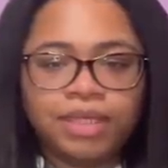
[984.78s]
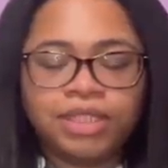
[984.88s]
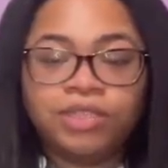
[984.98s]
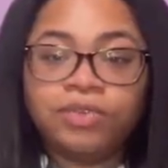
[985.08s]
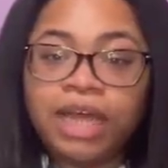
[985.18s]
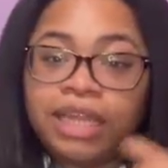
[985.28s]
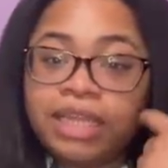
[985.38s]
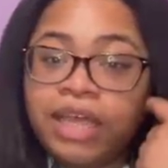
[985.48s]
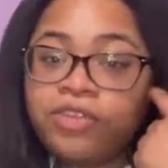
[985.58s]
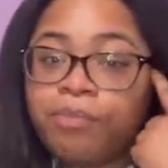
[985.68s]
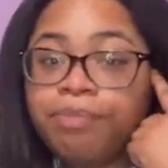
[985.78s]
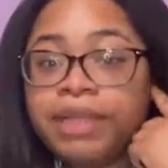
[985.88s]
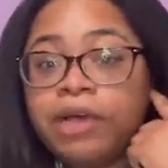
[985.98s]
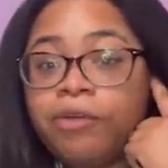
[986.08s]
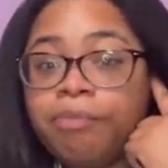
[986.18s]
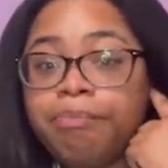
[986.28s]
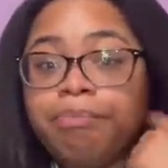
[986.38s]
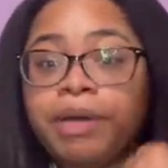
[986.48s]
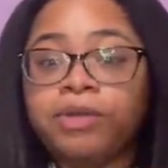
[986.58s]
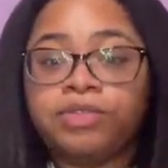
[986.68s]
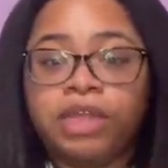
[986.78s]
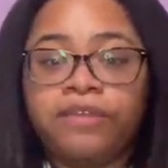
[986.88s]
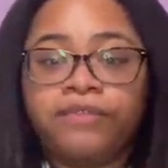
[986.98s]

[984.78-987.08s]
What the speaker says: You do got leather pelts. Buckles in your face.